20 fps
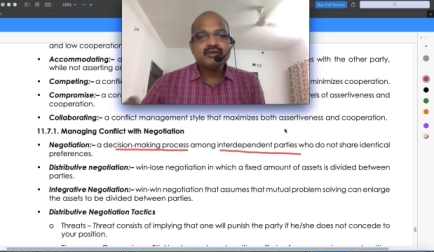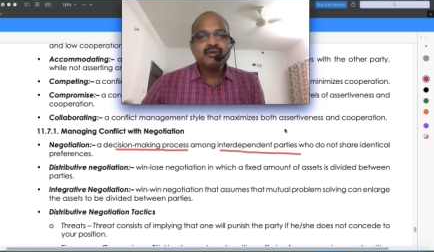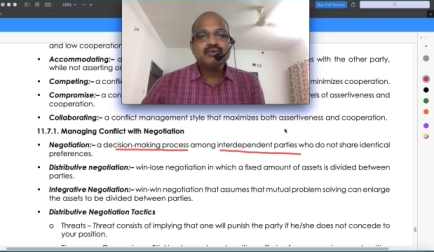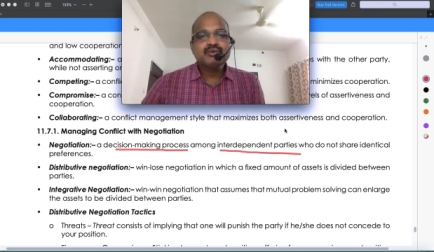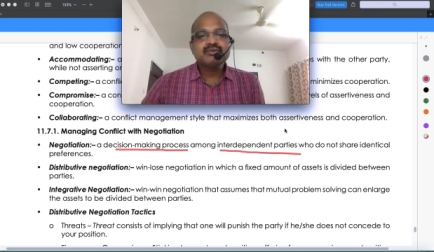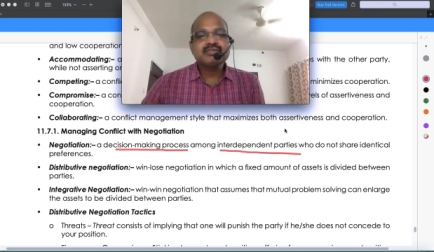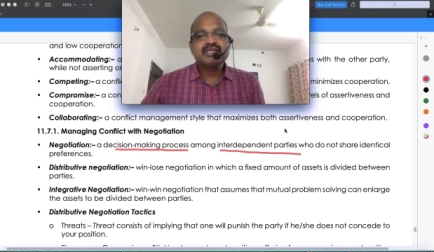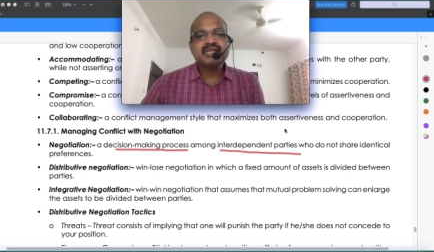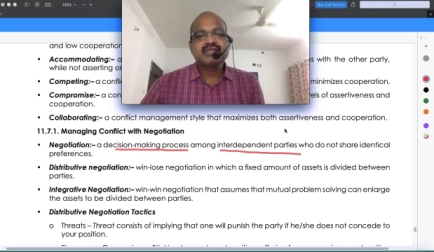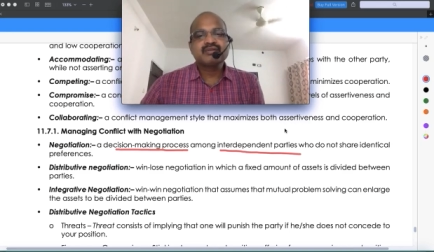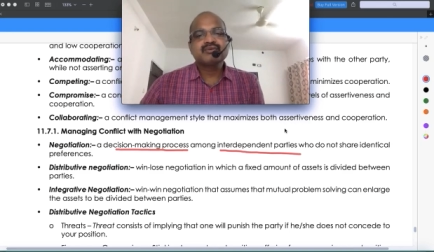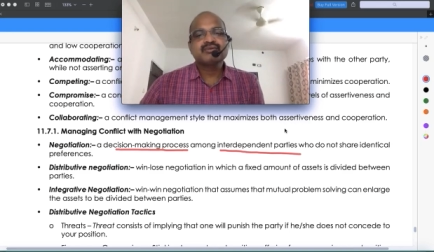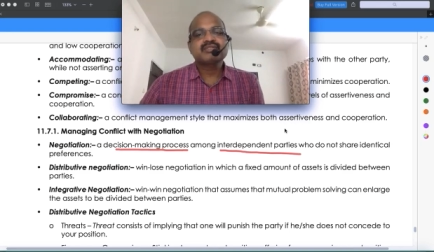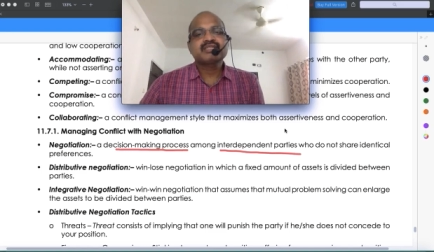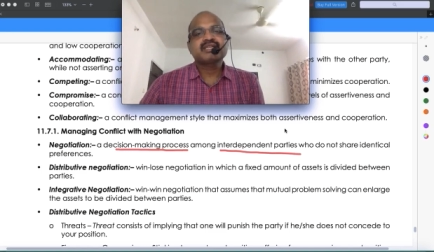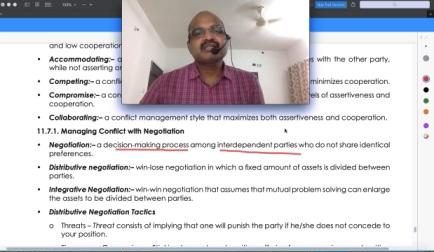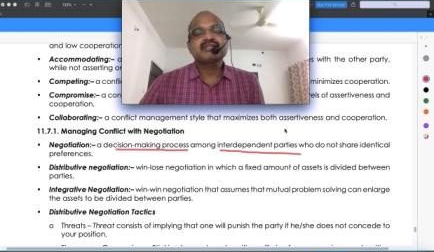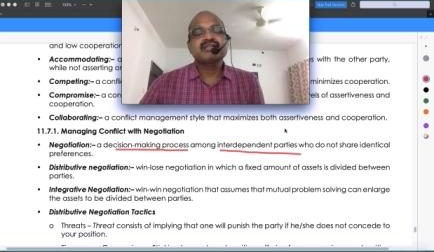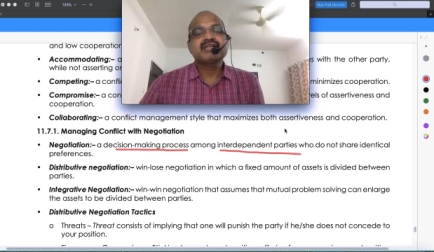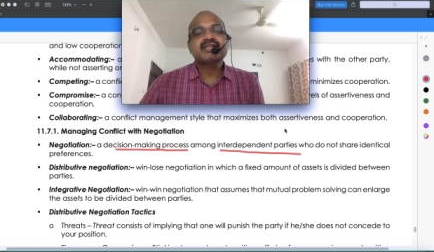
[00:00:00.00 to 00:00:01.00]
lose
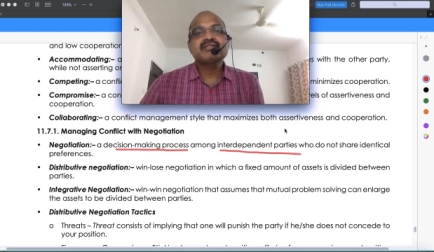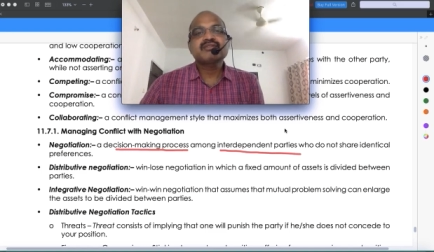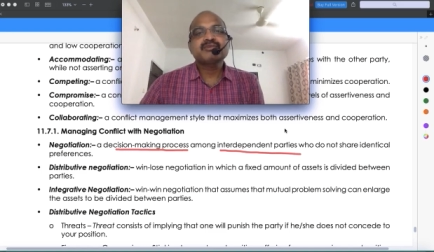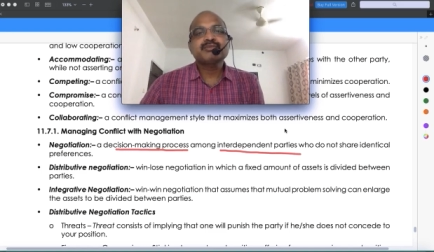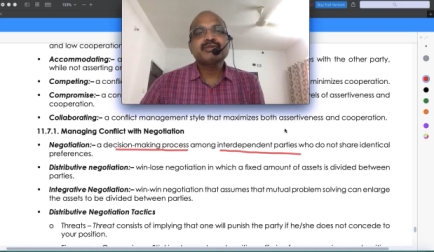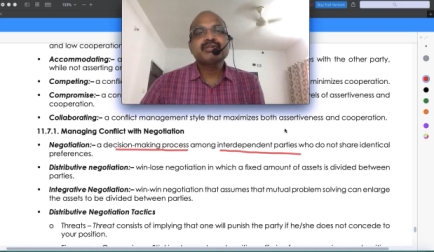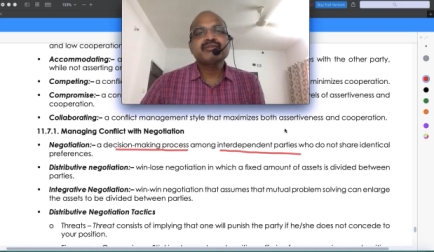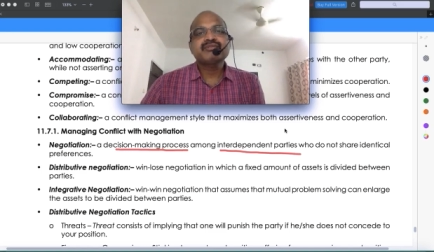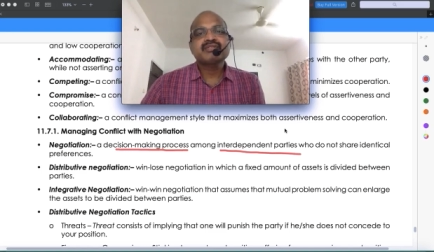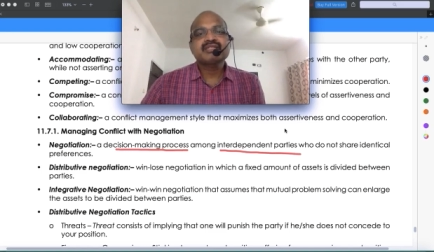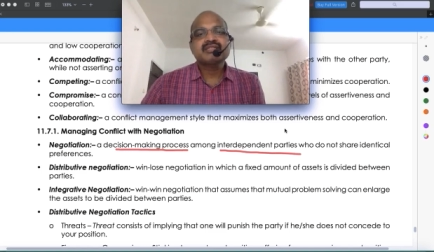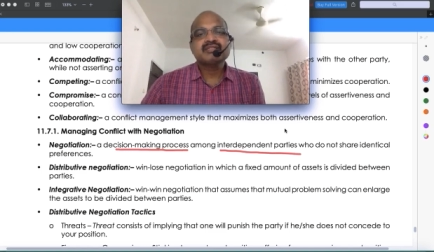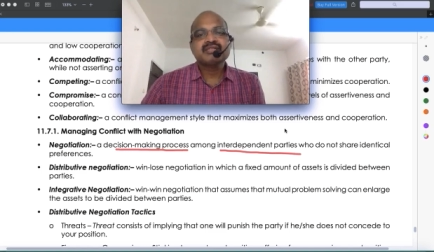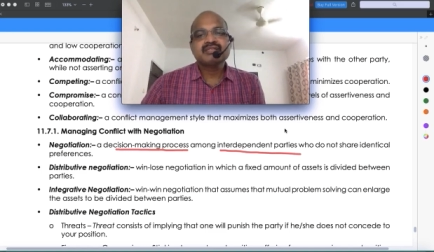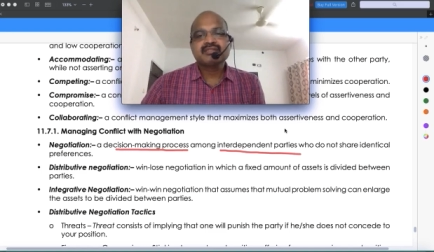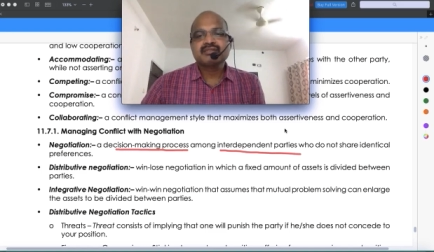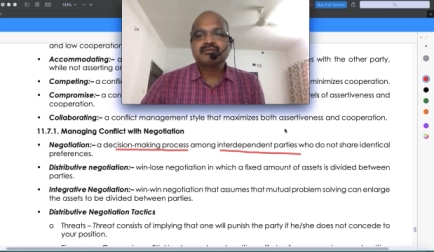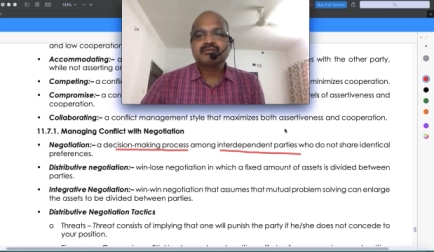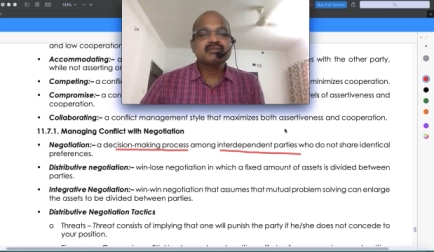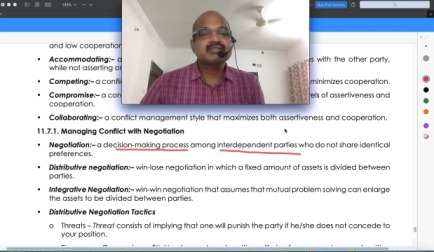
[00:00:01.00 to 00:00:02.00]
negotiation distributive in the
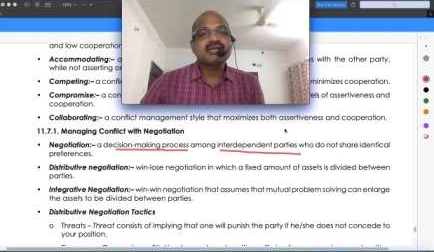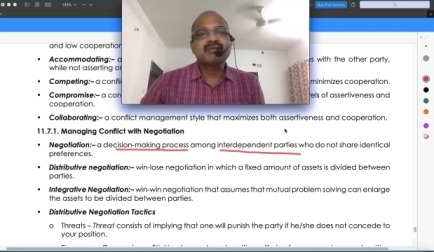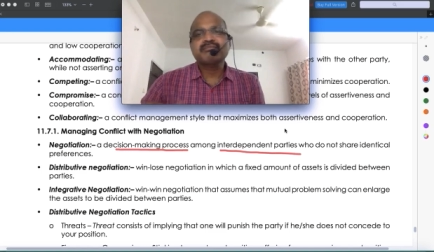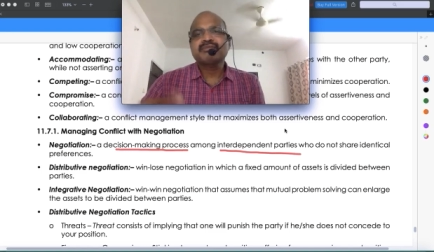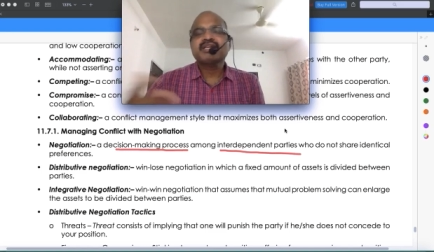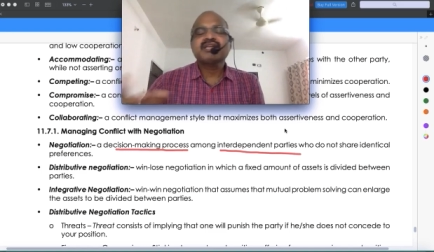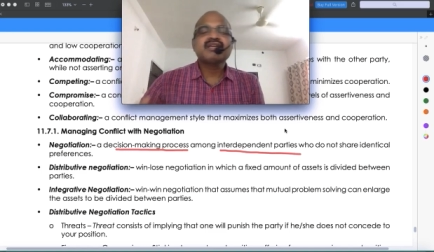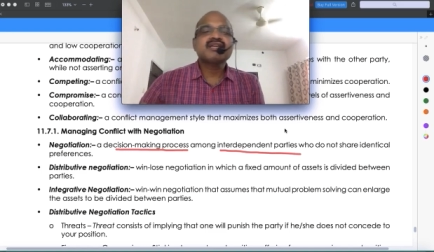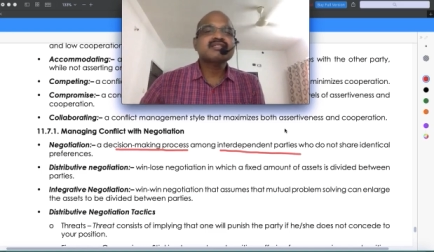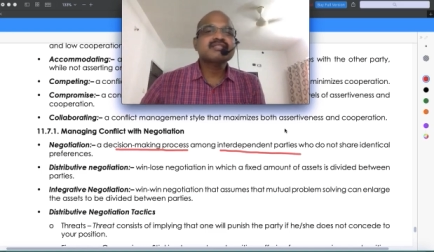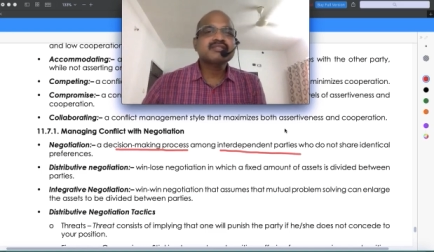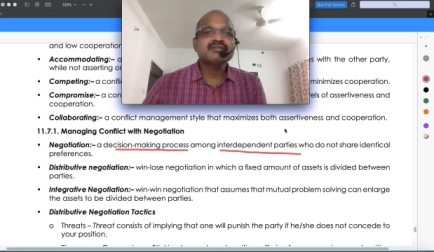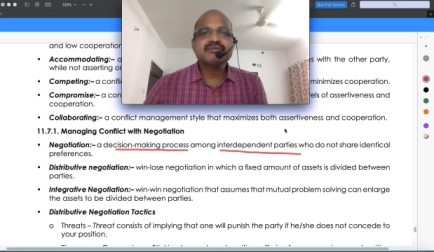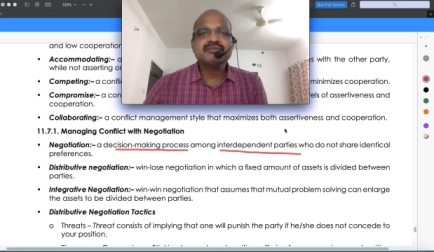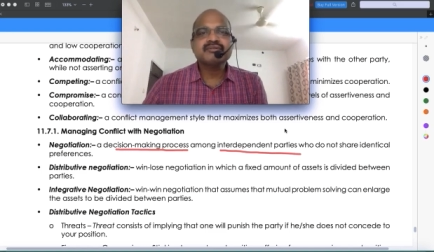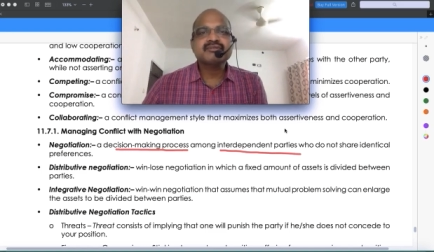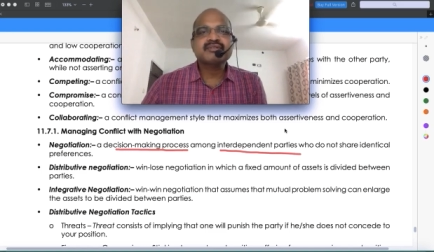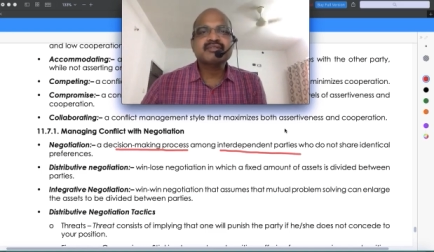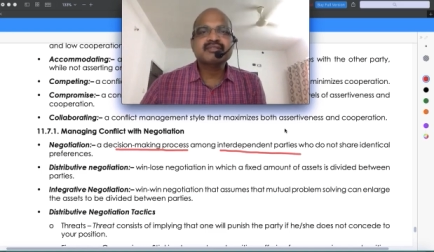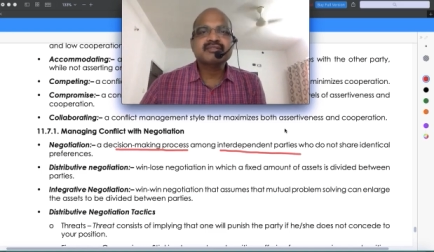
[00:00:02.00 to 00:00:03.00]
sense oh somebody has to
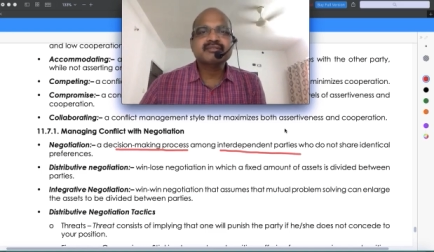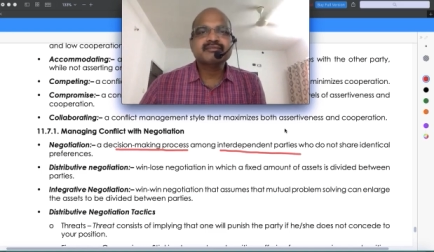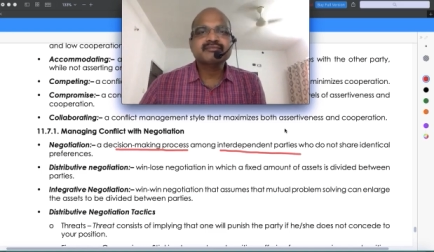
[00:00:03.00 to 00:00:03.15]
lose